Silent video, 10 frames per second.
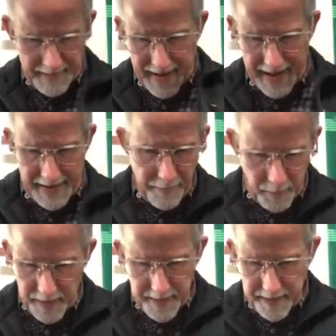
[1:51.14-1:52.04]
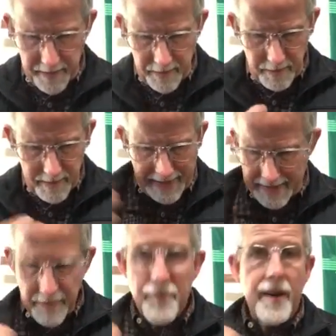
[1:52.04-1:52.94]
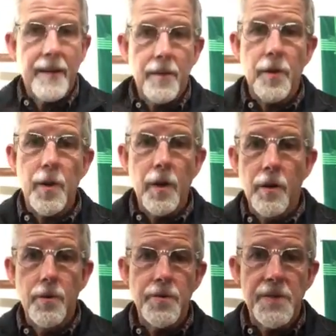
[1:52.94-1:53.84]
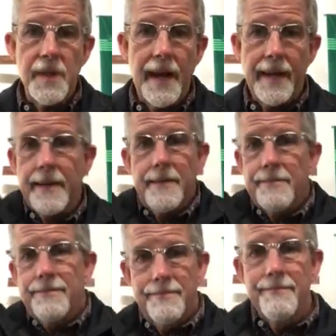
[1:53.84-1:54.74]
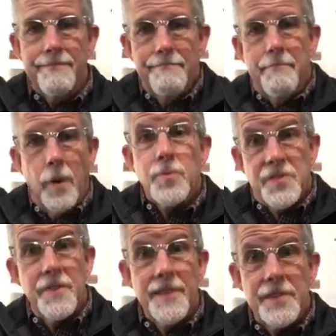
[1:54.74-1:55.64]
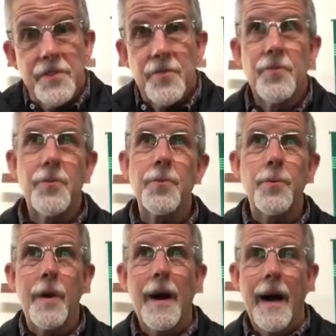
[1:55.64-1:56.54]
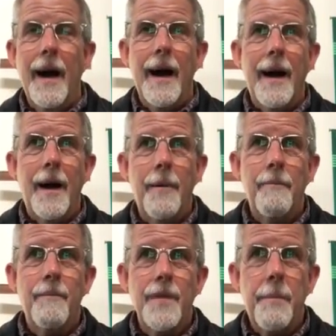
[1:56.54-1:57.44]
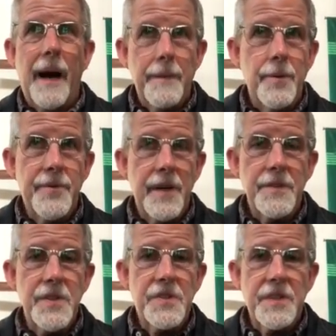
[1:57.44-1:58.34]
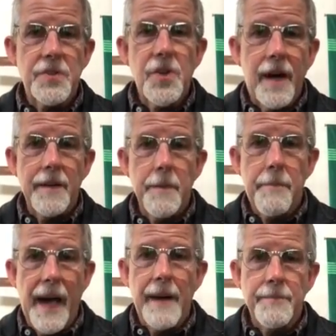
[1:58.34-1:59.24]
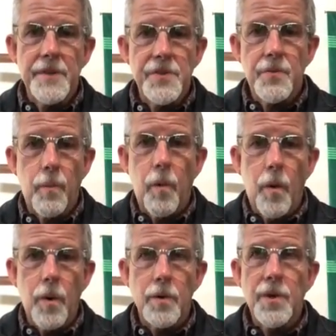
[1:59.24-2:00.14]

I'm wearing kind of regular clothes like most of us do. The Bible tells us that John the Baptist wore